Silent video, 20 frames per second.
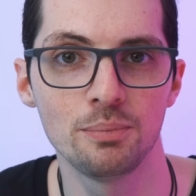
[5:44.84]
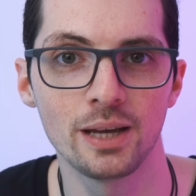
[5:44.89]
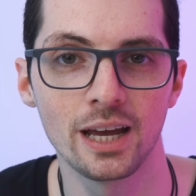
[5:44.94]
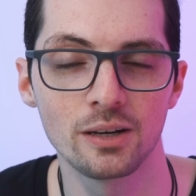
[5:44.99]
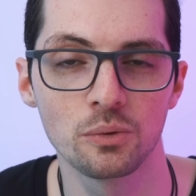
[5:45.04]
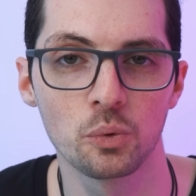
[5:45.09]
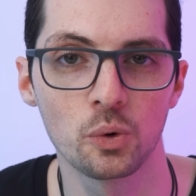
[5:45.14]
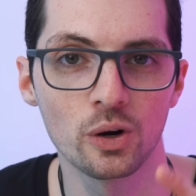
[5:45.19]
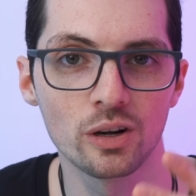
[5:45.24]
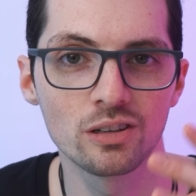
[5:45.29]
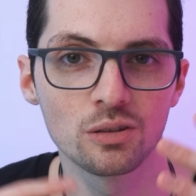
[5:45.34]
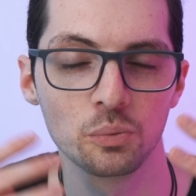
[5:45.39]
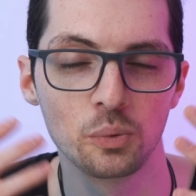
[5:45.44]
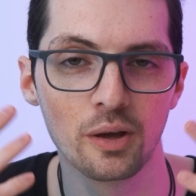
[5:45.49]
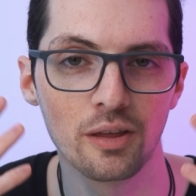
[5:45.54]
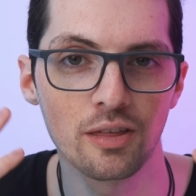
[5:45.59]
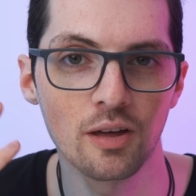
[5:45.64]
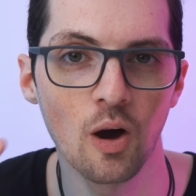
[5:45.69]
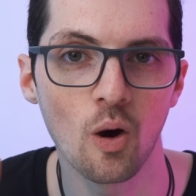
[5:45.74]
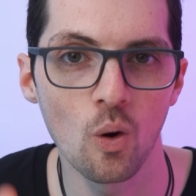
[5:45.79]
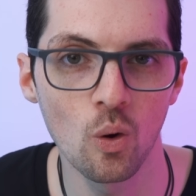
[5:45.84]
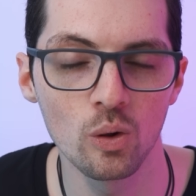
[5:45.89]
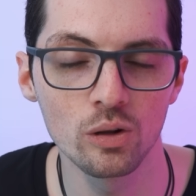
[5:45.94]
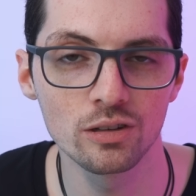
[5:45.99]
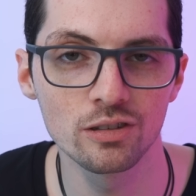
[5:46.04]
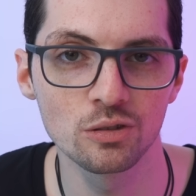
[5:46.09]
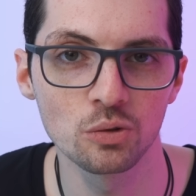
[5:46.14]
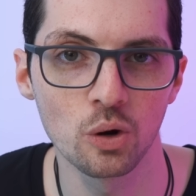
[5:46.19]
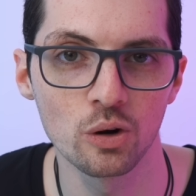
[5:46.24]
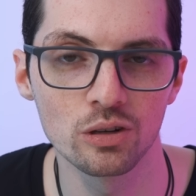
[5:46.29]
VPN works with all
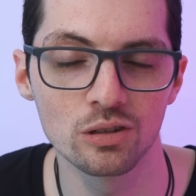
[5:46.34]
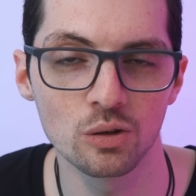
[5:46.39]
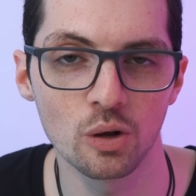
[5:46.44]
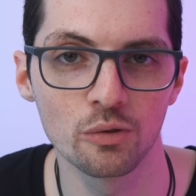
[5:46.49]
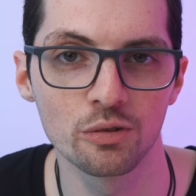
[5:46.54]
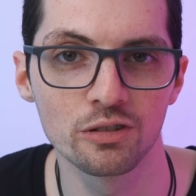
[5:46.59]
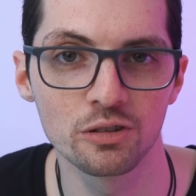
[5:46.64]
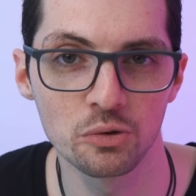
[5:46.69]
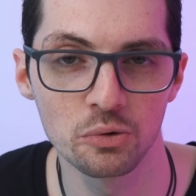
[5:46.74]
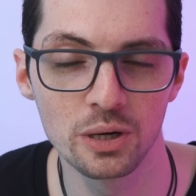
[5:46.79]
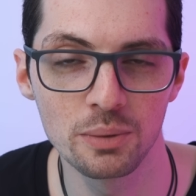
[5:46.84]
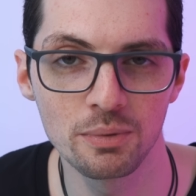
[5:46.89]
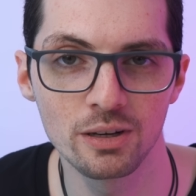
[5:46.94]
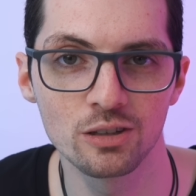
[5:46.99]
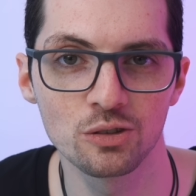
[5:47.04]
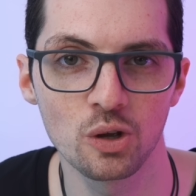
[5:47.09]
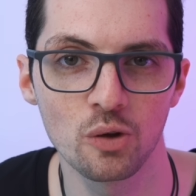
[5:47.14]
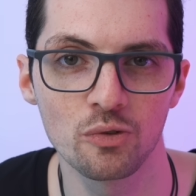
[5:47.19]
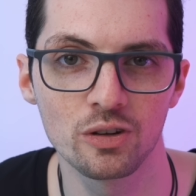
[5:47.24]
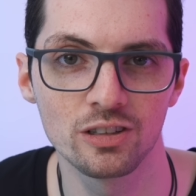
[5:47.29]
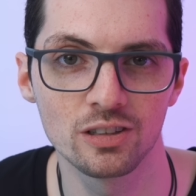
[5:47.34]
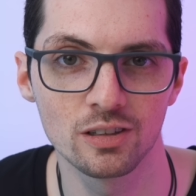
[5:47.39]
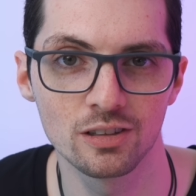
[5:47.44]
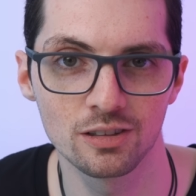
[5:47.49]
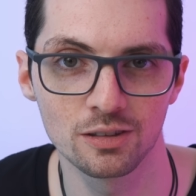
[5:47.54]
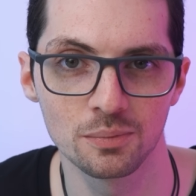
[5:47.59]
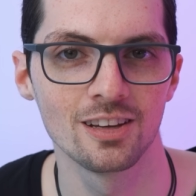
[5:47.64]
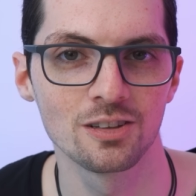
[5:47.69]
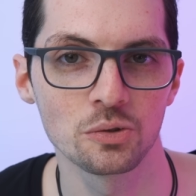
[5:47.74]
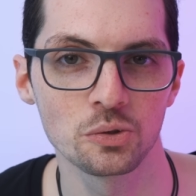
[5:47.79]
sorts of streaming
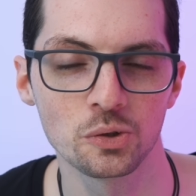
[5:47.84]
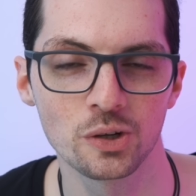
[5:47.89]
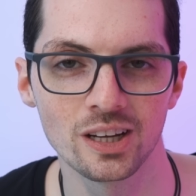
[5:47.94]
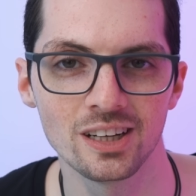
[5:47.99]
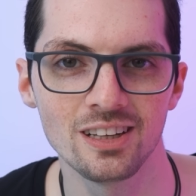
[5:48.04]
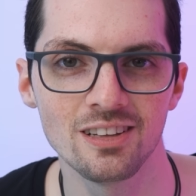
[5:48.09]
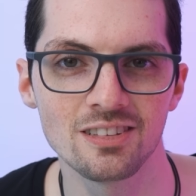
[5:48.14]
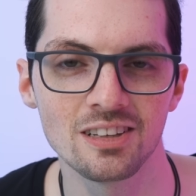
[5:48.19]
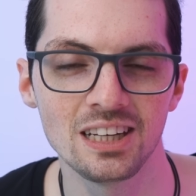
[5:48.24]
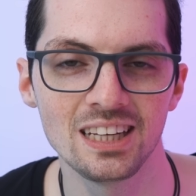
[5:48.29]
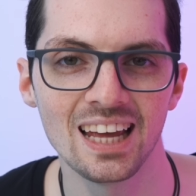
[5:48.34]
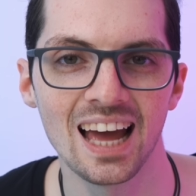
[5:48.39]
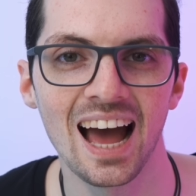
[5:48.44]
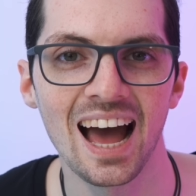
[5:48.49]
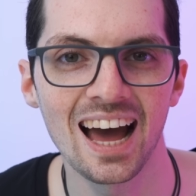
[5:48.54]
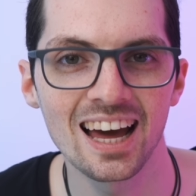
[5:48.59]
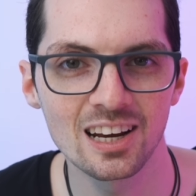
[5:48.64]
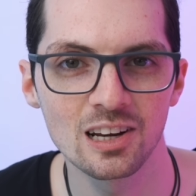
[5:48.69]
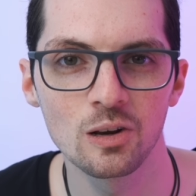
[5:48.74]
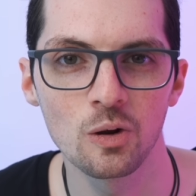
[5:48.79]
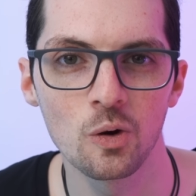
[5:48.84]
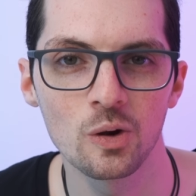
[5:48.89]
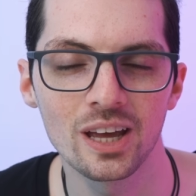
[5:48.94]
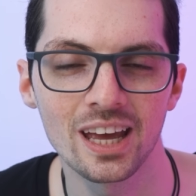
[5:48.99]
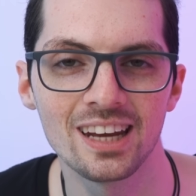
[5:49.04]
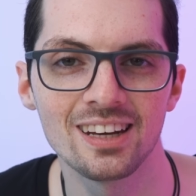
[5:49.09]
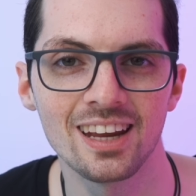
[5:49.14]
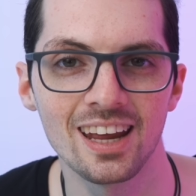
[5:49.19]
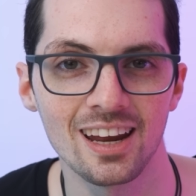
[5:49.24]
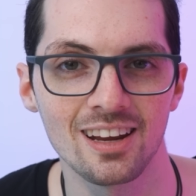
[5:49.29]
services so you can easily unlock
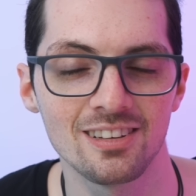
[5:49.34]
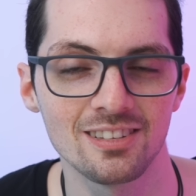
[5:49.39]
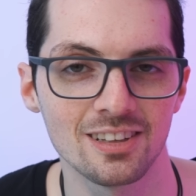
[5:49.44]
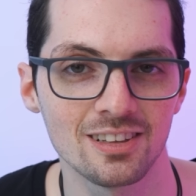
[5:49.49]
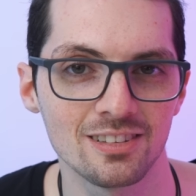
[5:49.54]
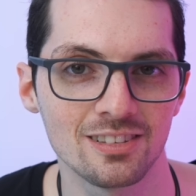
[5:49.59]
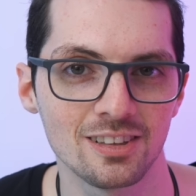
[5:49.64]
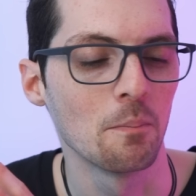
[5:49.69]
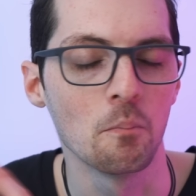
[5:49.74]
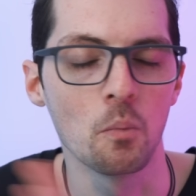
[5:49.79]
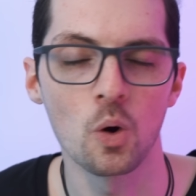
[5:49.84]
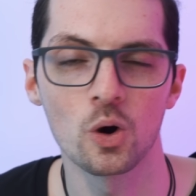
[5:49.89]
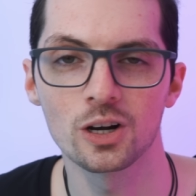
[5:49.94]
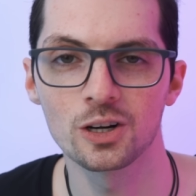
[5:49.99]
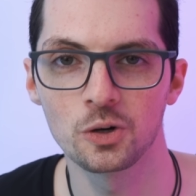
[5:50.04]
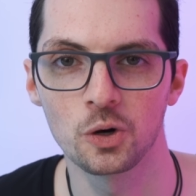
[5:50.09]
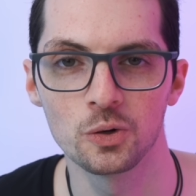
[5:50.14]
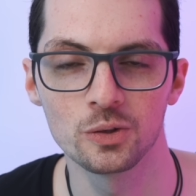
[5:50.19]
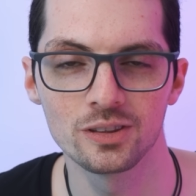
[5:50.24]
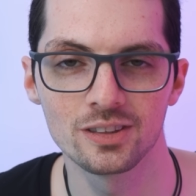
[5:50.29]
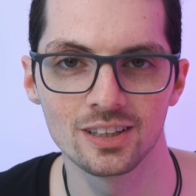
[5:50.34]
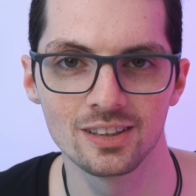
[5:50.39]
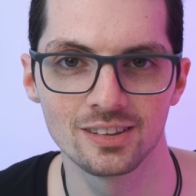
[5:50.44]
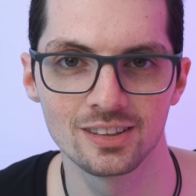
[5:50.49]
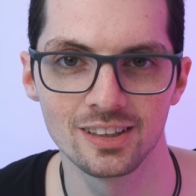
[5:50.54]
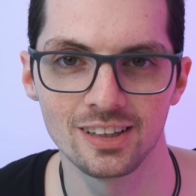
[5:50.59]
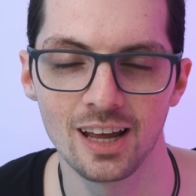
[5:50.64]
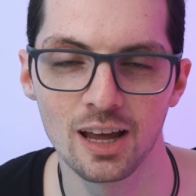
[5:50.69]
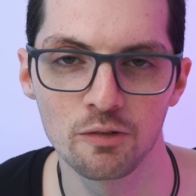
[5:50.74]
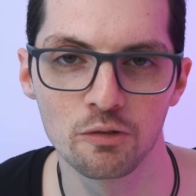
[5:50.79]
and access more content
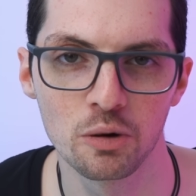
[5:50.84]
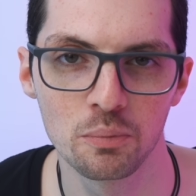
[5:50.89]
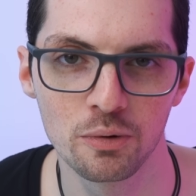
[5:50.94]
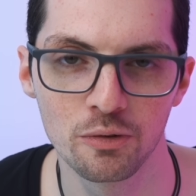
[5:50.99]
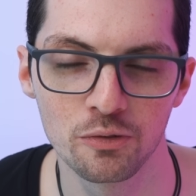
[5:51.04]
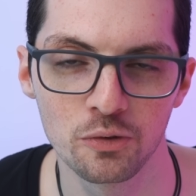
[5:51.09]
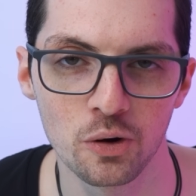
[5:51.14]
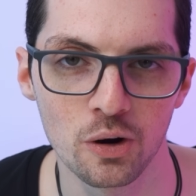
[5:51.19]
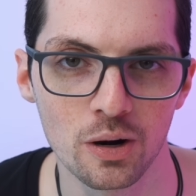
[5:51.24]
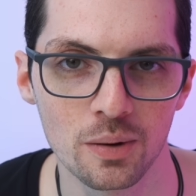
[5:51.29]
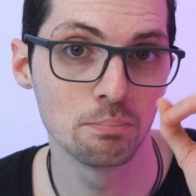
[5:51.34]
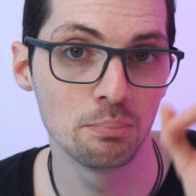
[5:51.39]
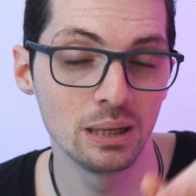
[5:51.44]
than ever before.